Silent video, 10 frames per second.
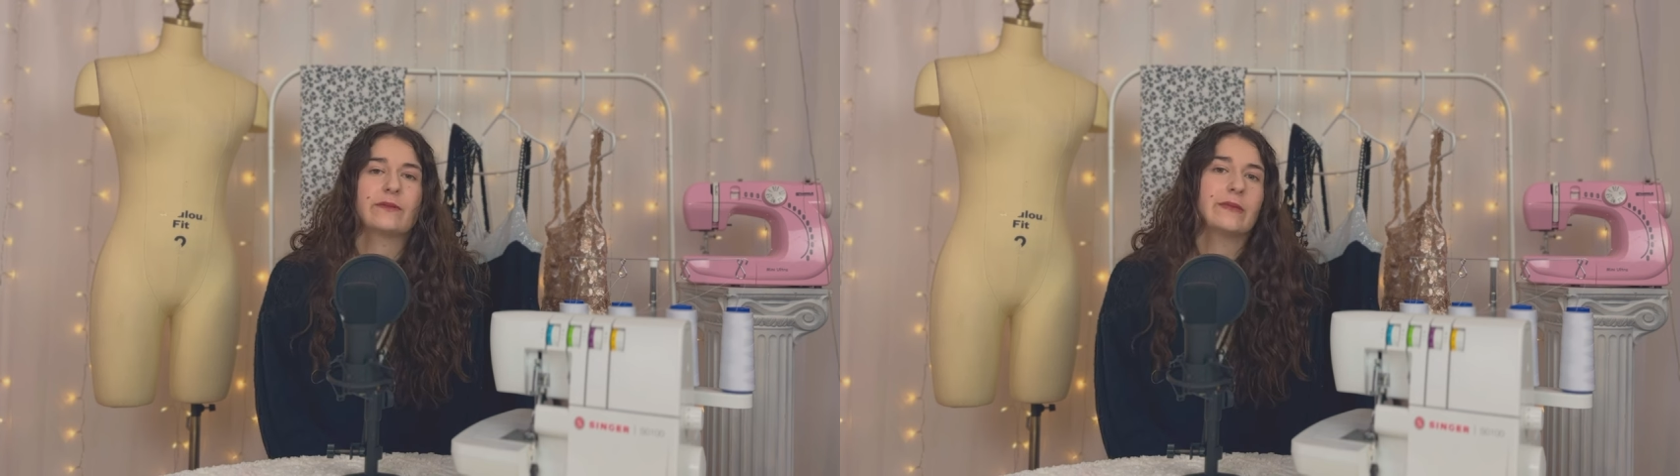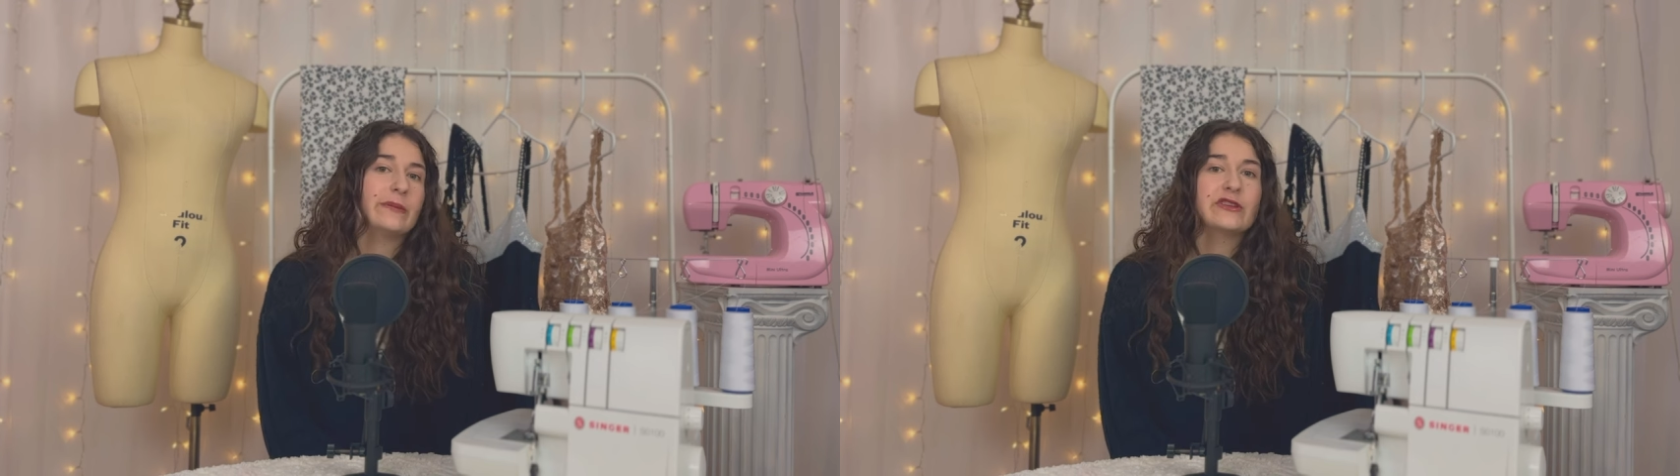
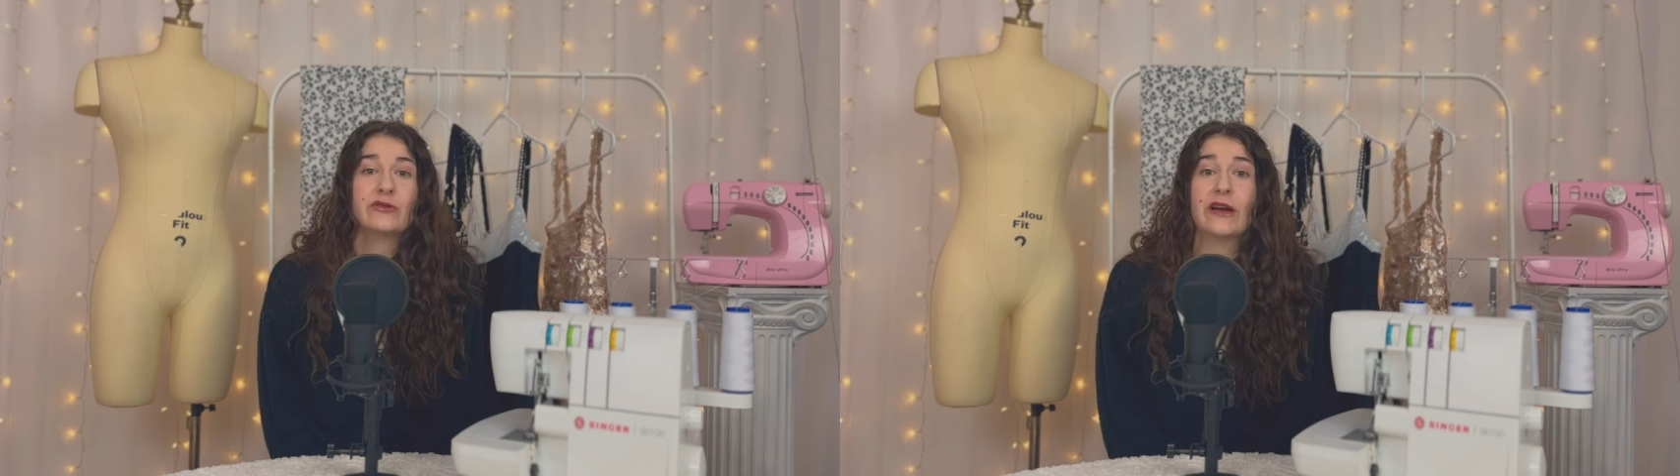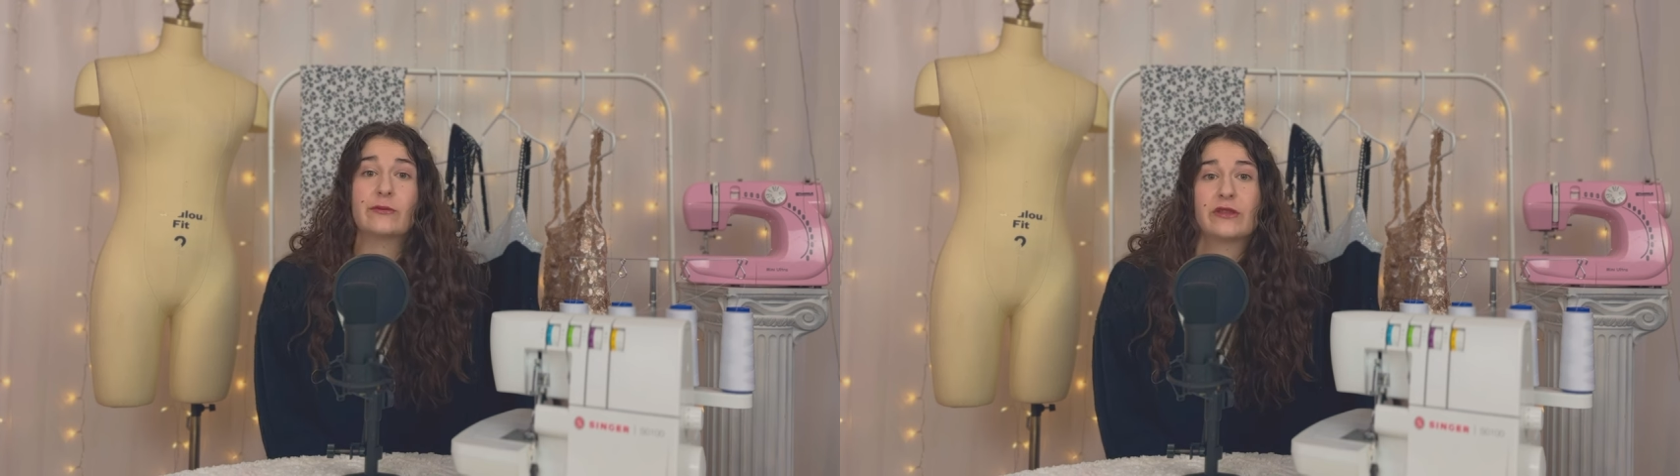Maybe
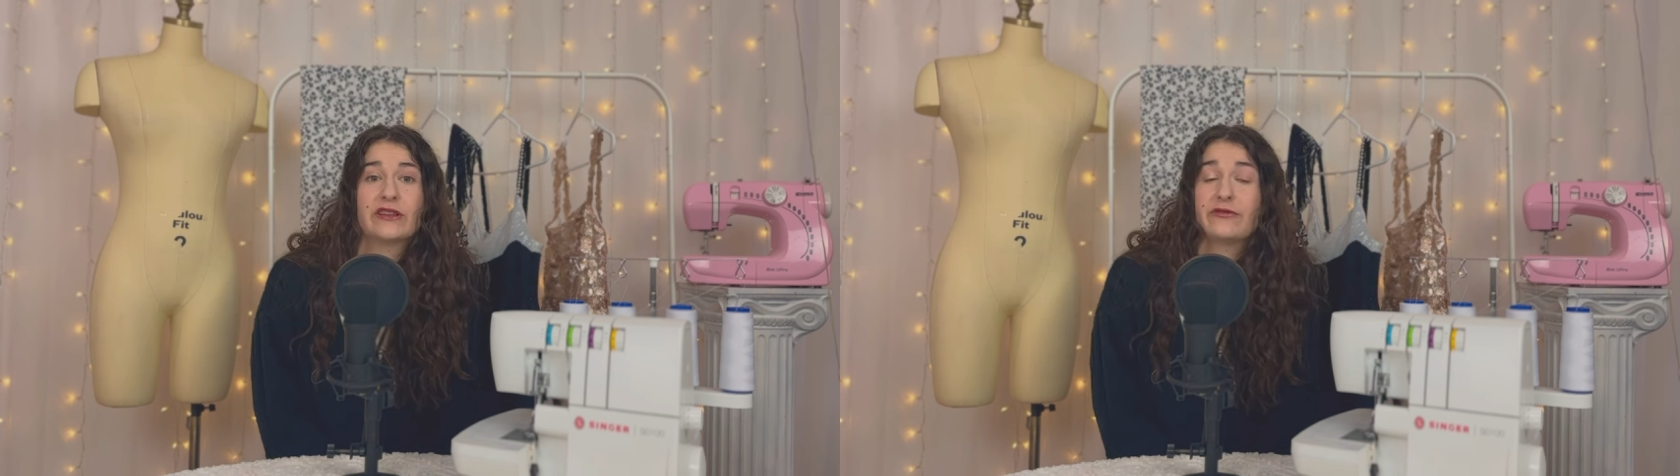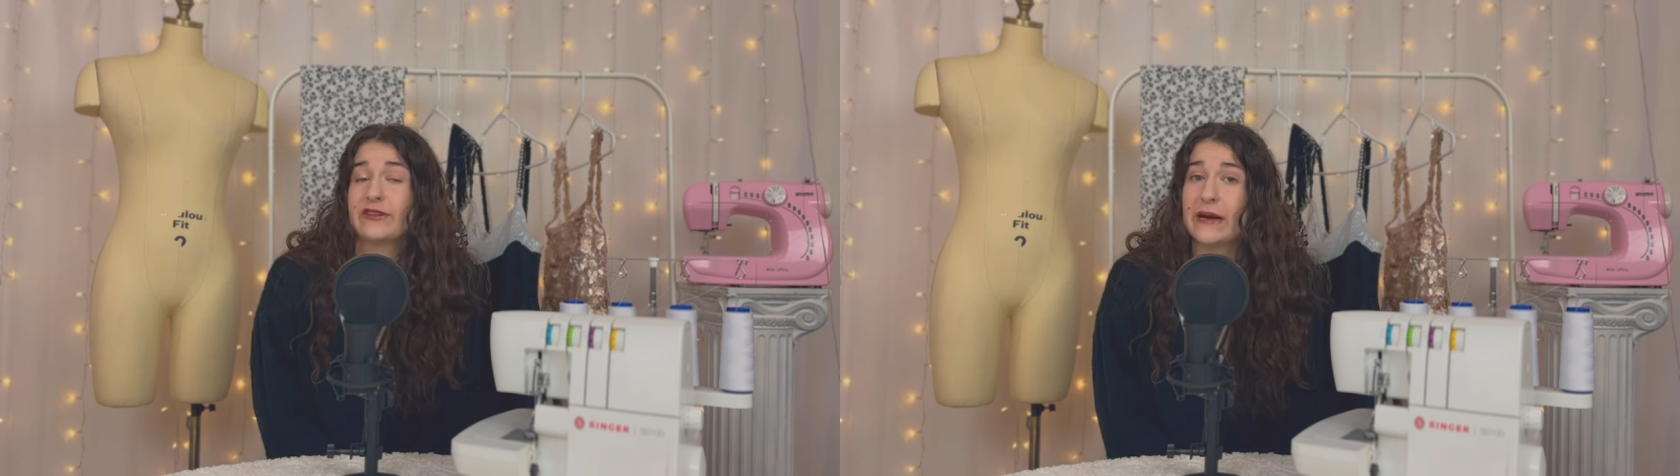try it with
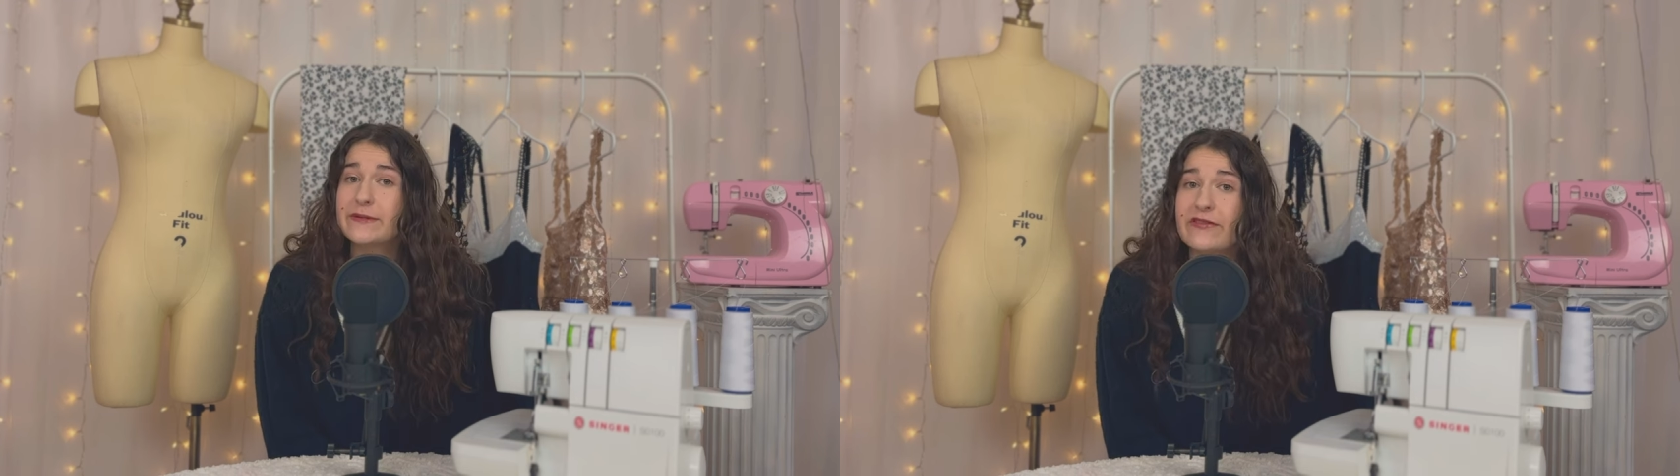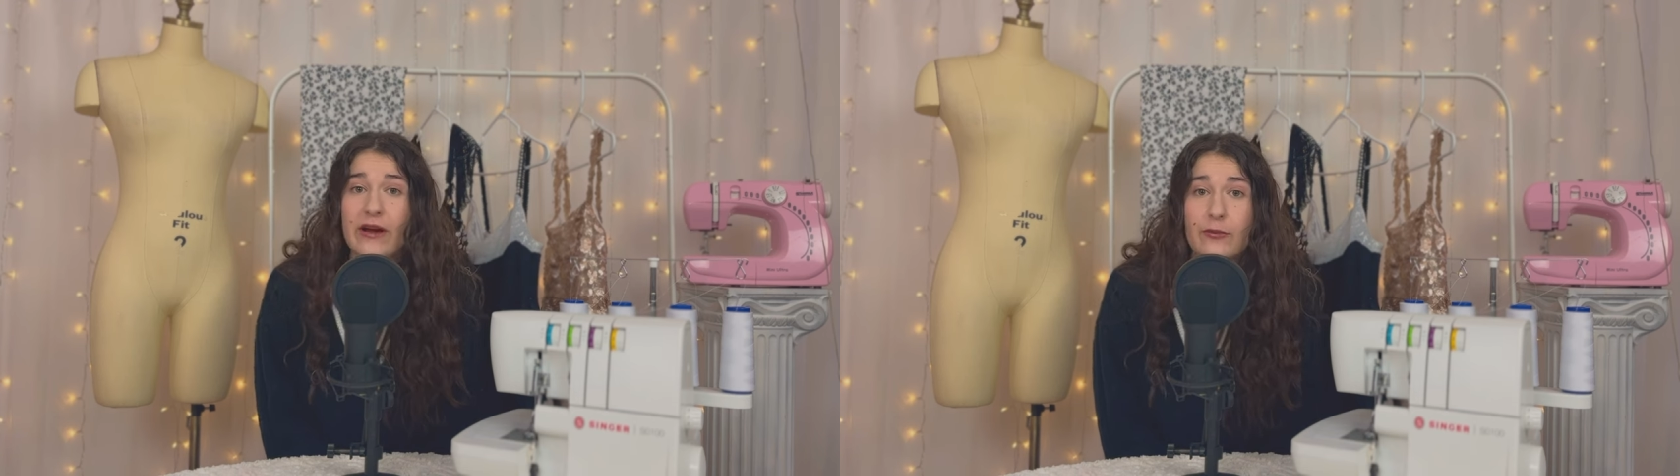different types
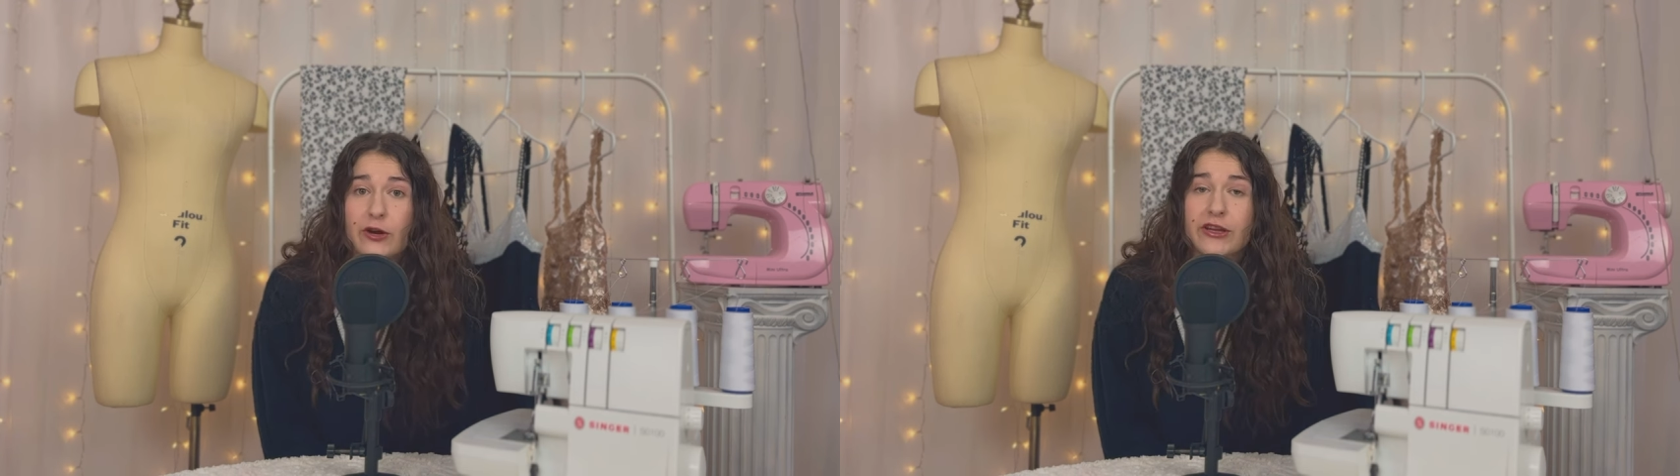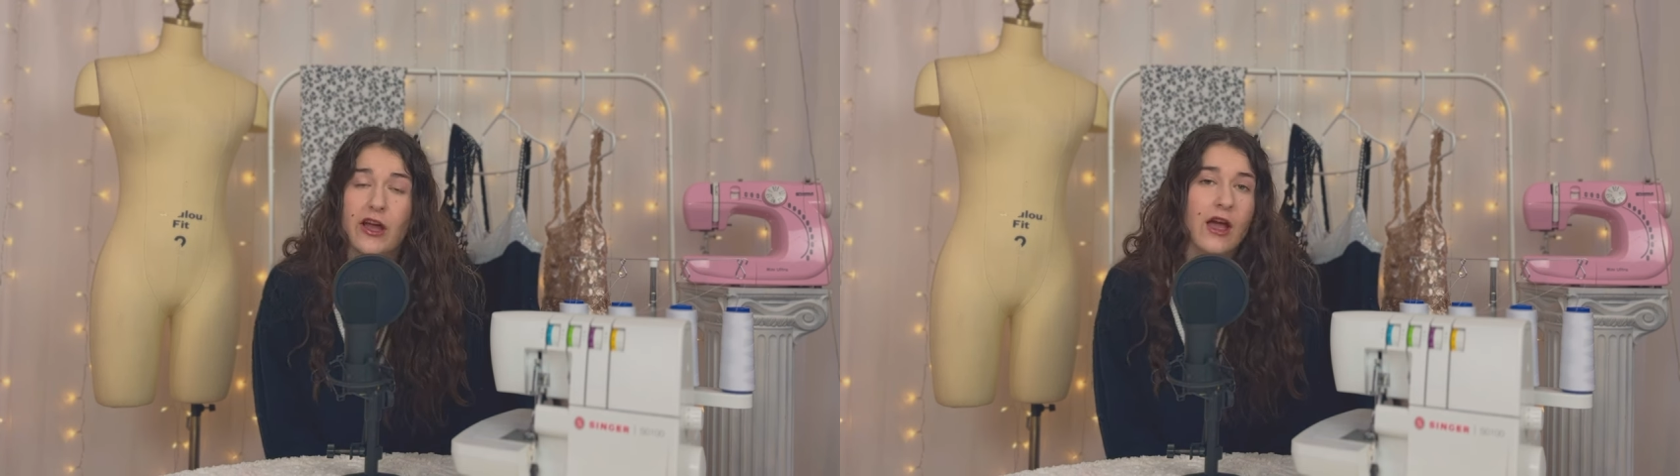of fabric,